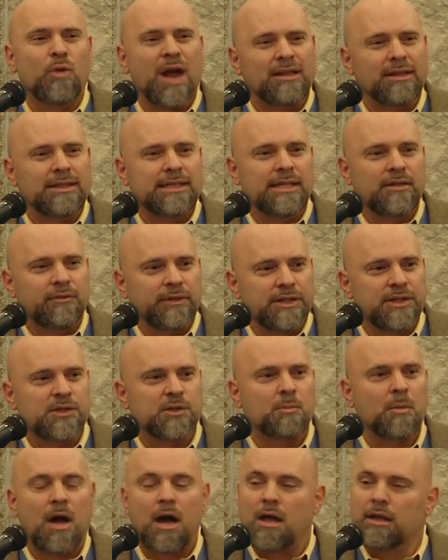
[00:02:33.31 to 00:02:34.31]
relatively
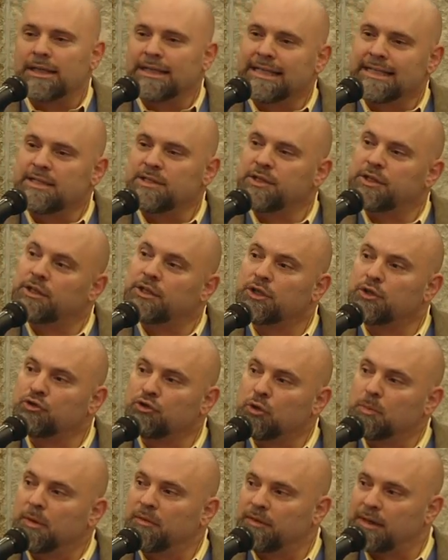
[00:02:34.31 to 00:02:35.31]
small and insular group